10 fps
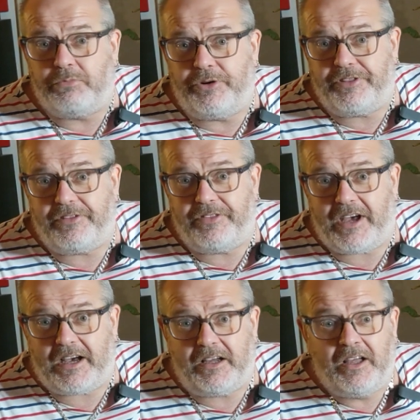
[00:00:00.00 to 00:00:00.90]
money than
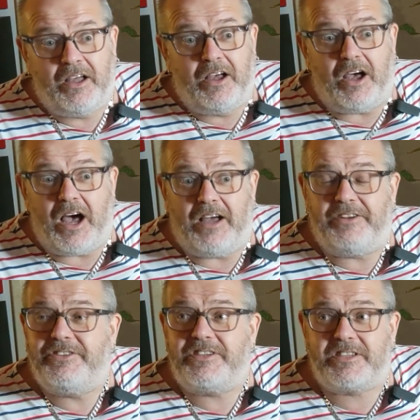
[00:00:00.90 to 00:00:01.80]
that
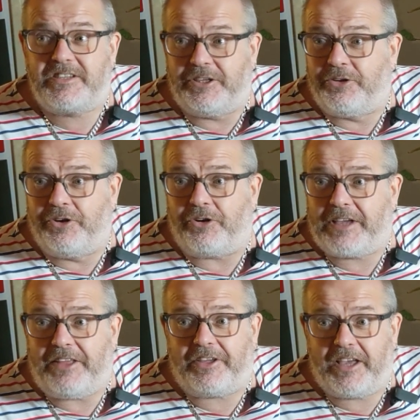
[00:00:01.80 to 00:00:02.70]
and still not
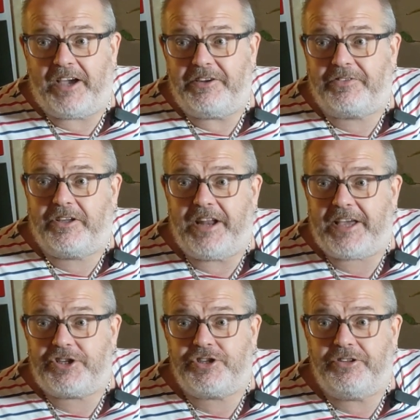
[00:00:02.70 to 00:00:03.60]
get the kind of
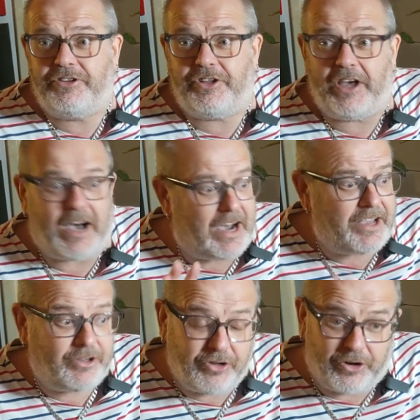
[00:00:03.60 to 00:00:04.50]
connection that
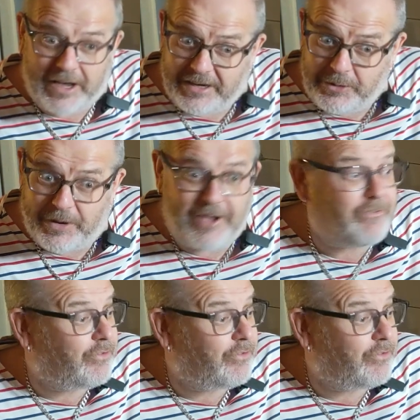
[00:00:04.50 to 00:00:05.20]
I got anyway